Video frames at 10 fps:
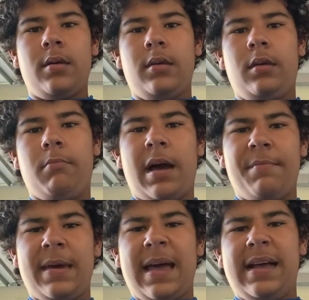You might
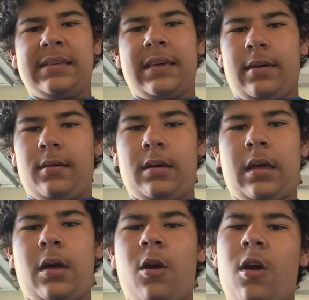be asking,
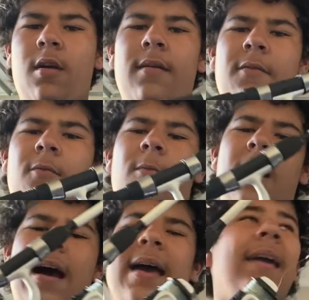
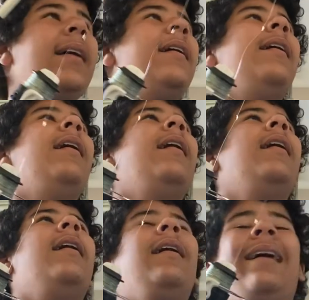why
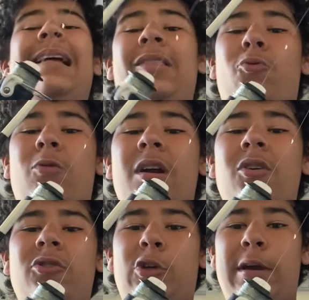in the
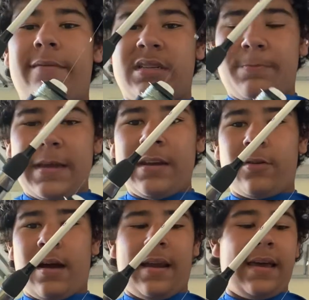world do you have a spinning
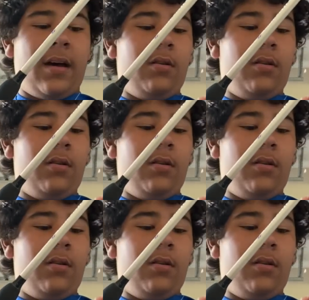rod out?